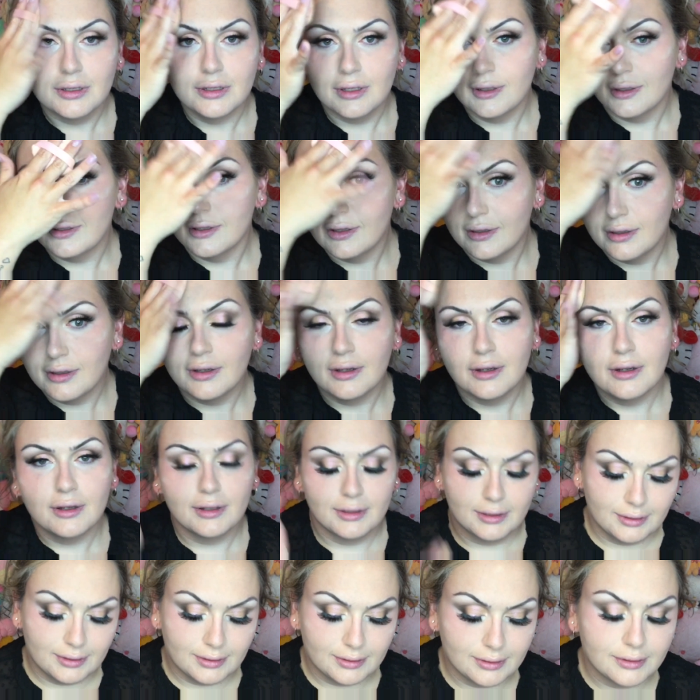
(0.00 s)
Makeup
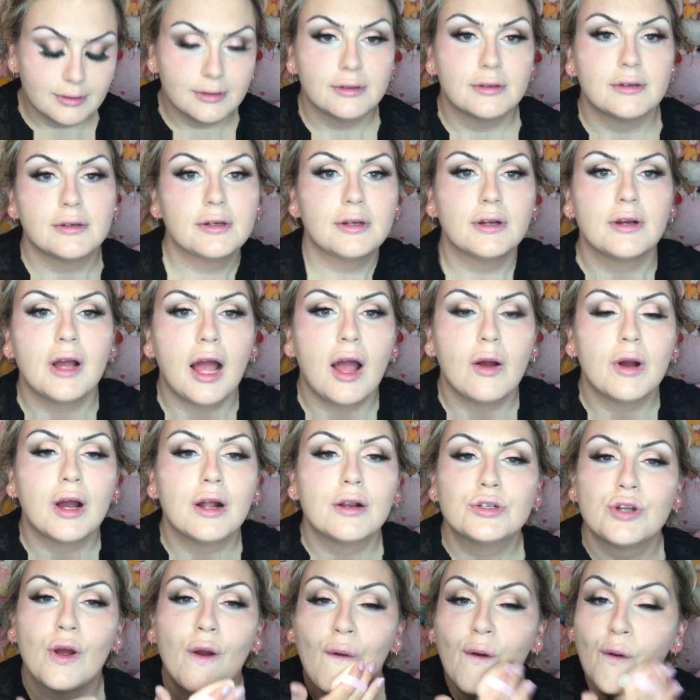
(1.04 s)
Revolution Luxury Baking
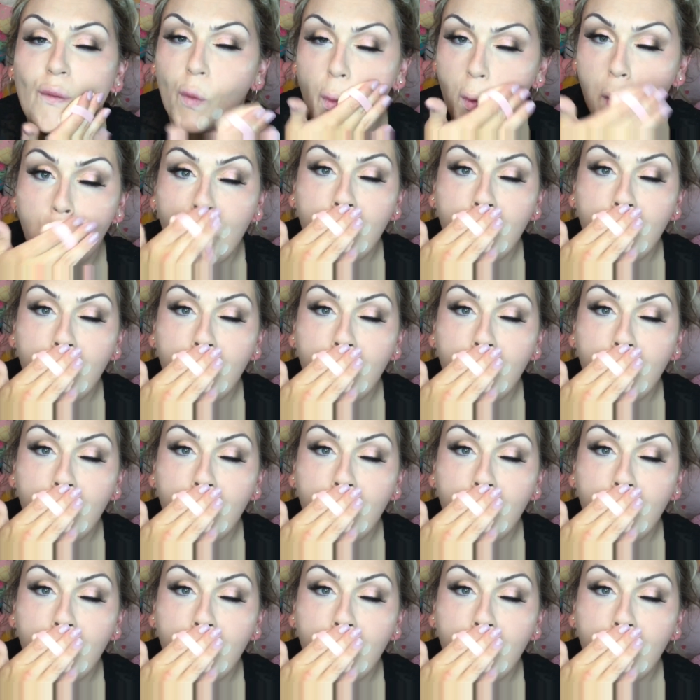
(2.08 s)
Powder,